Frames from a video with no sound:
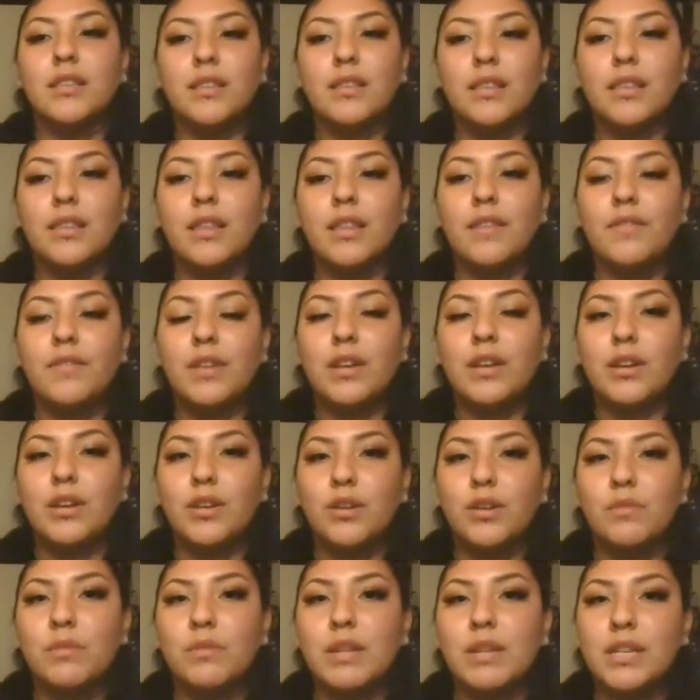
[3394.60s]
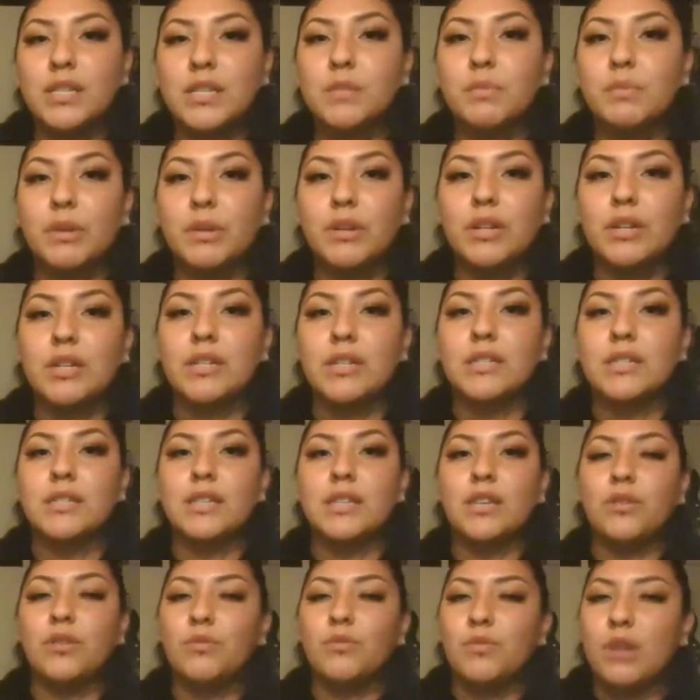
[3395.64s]
living a human experience,
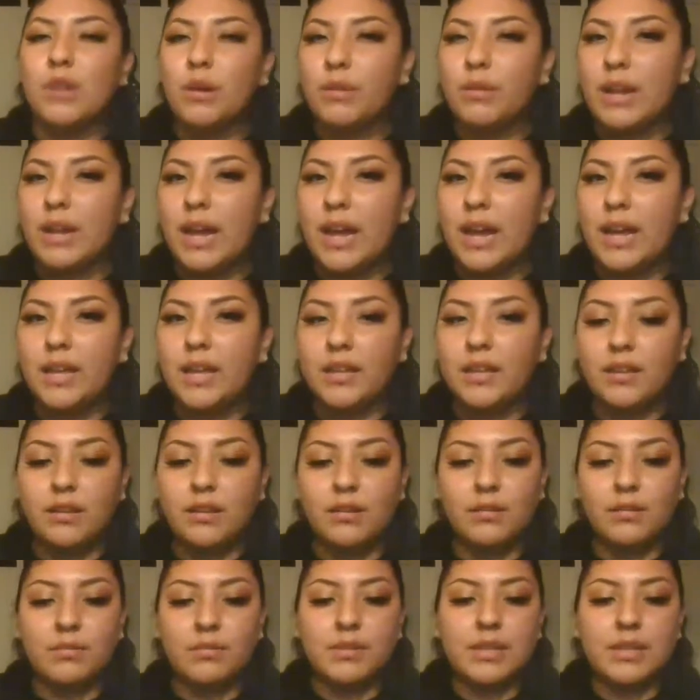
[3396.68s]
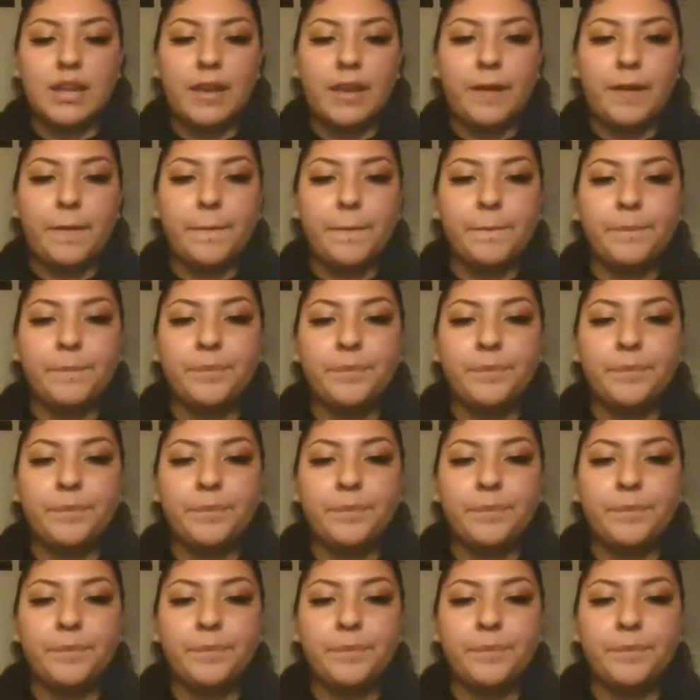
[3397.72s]
and you know that. You know what I'm saying?